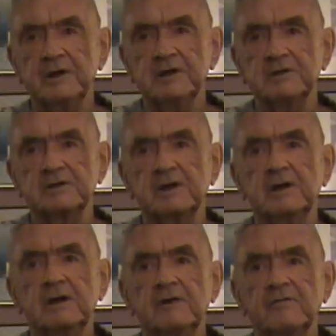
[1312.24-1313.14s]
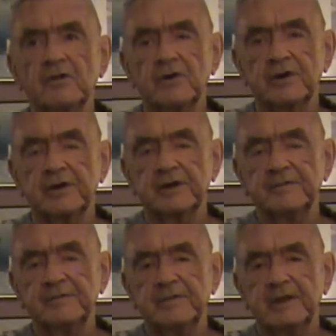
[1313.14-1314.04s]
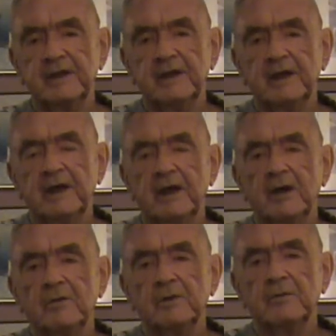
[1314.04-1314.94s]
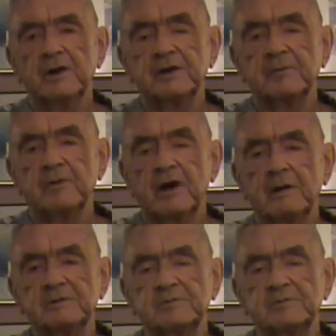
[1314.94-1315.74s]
Beach, Florida. We went to Palm